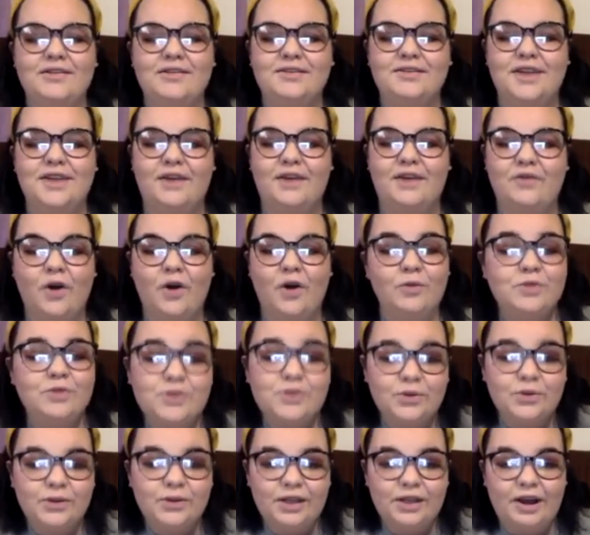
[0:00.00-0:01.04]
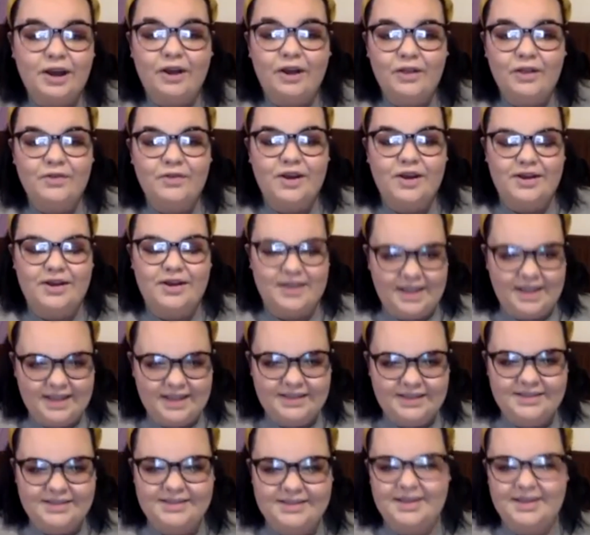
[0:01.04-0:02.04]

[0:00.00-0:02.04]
homeschooling all of our kids.